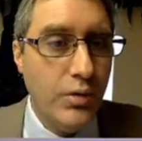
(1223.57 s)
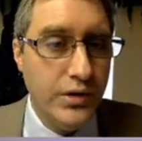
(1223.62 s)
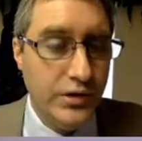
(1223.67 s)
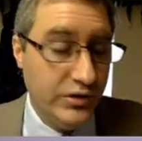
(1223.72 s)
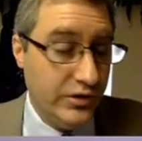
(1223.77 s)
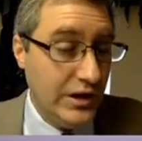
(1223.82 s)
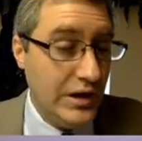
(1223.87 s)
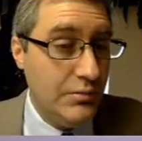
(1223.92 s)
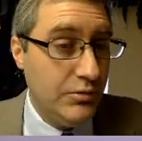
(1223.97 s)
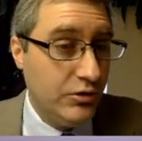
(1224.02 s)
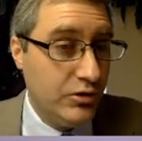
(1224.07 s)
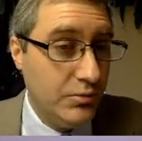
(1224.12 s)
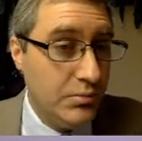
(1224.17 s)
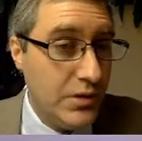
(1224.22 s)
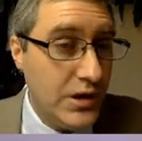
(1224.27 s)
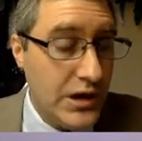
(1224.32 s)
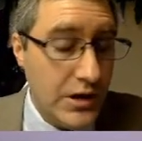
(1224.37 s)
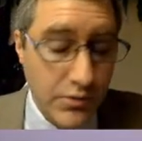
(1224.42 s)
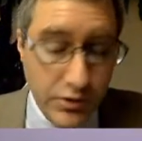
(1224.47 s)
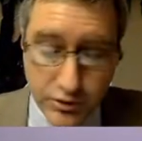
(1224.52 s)
it seems to
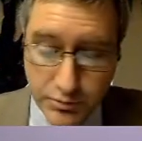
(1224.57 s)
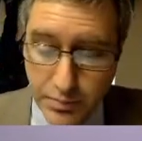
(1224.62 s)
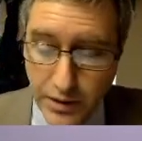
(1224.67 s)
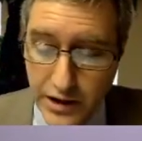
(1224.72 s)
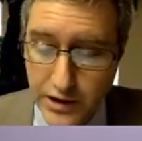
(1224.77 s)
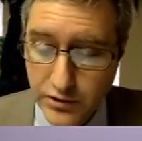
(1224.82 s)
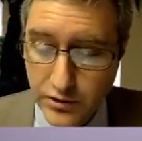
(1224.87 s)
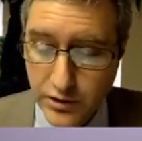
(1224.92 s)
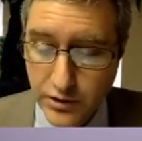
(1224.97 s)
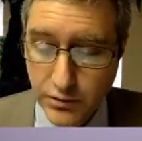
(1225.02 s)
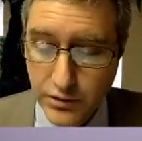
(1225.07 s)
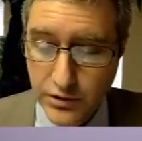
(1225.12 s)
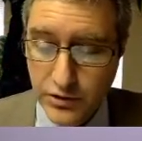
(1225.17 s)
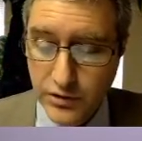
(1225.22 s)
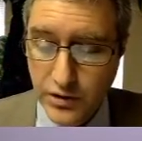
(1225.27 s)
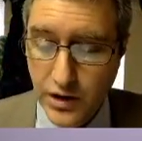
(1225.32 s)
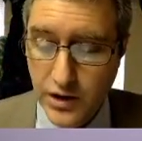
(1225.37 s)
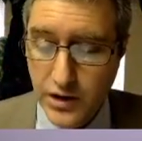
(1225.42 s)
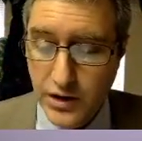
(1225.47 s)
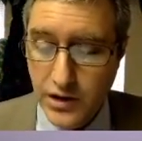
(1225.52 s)
me, was basically
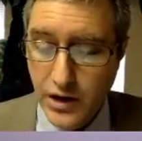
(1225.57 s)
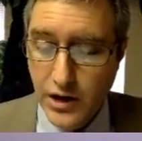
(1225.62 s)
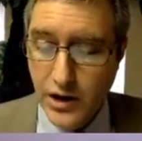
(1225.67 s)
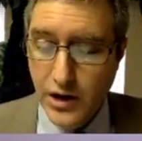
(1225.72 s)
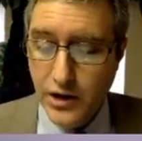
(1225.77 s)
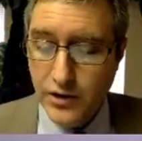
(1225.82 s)
saying